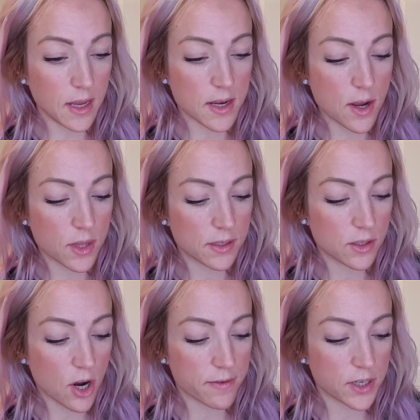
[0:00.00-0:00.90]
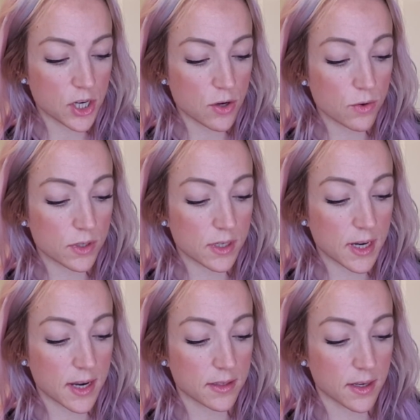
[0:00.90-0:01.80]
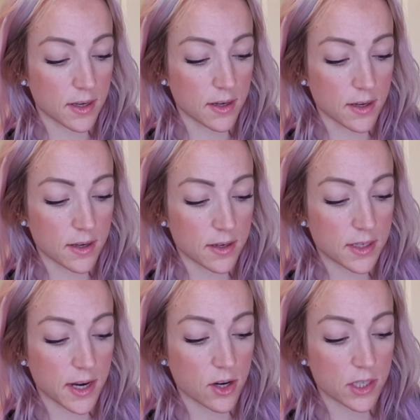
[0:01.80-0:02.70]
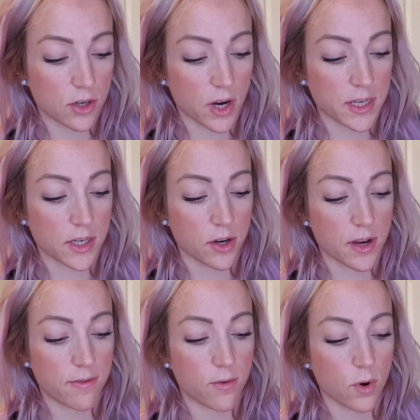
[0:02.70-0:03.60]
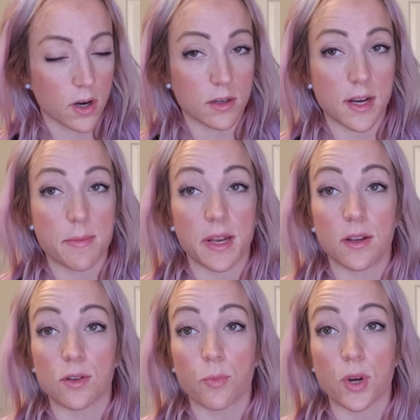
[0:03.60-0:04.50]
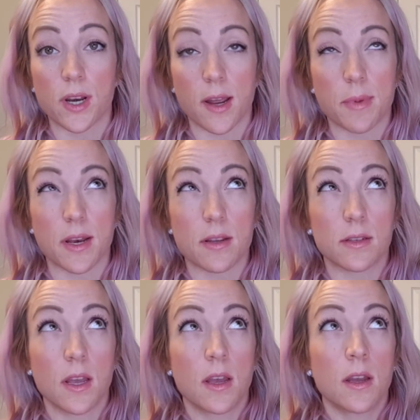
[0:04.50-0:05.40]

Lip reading: Now this is often used as a diagnostic criteria for diabetes or prediabetes.